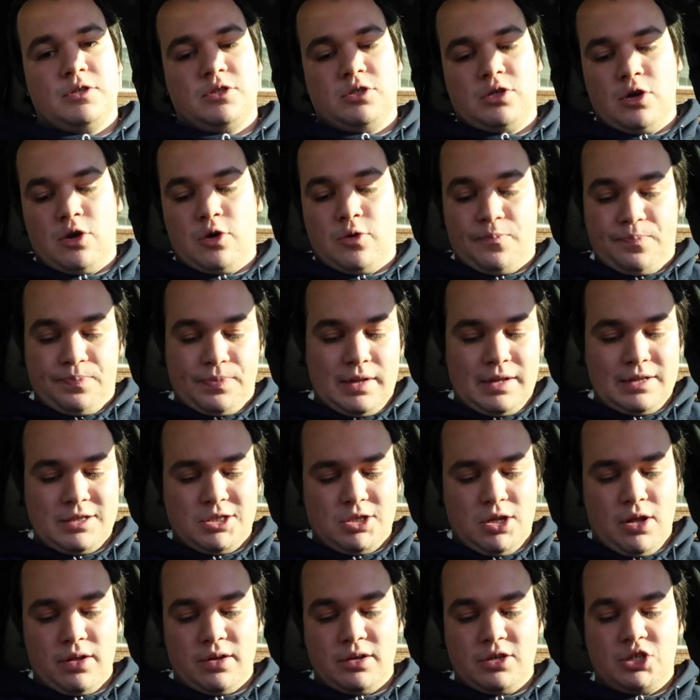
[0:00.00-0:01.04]
So
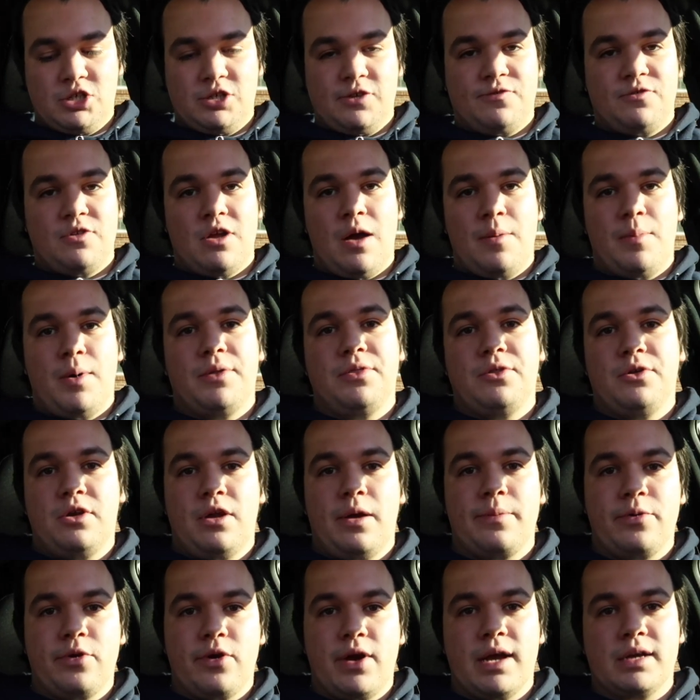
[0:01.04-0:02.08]
installing the shift knob on the
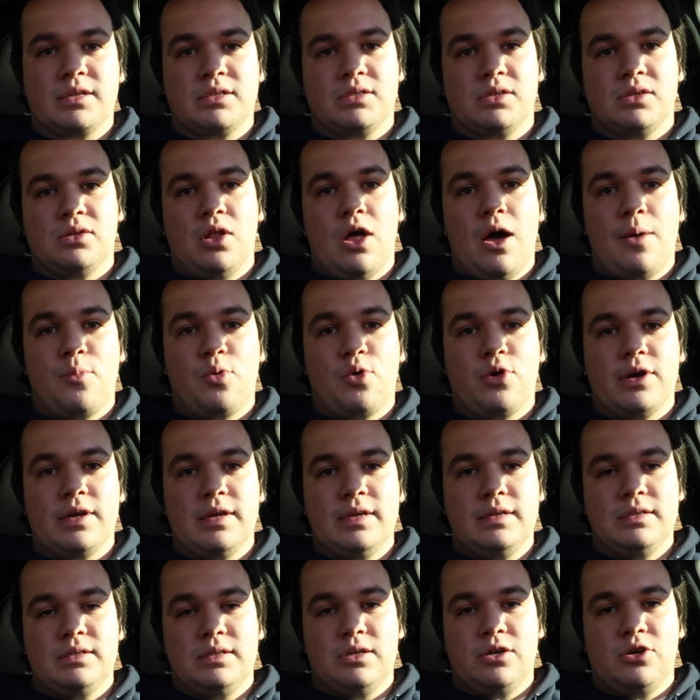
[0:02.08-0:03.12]
WRX is a lot more
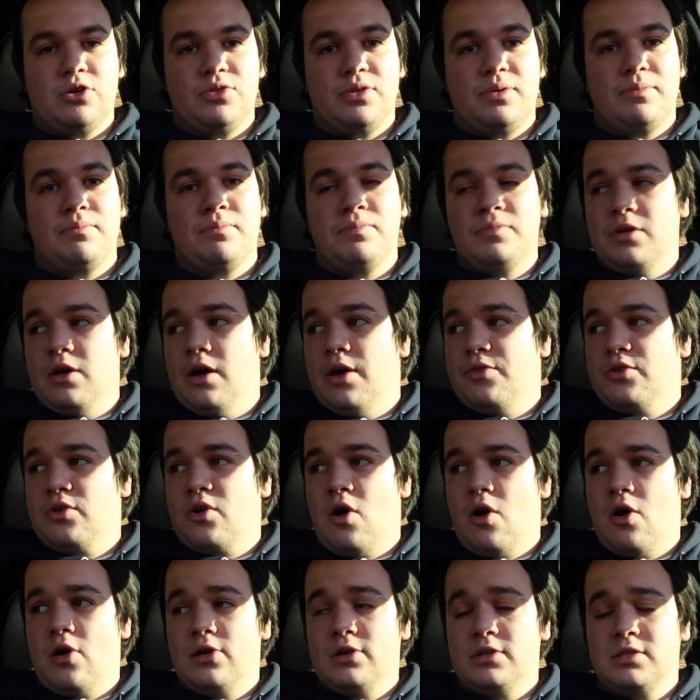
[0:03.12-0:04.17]
easier than other
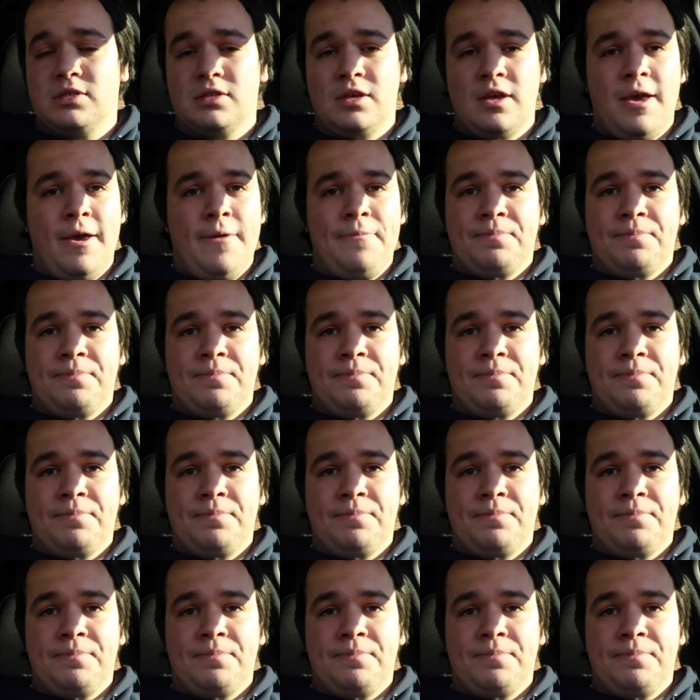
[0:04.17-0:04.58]
cars.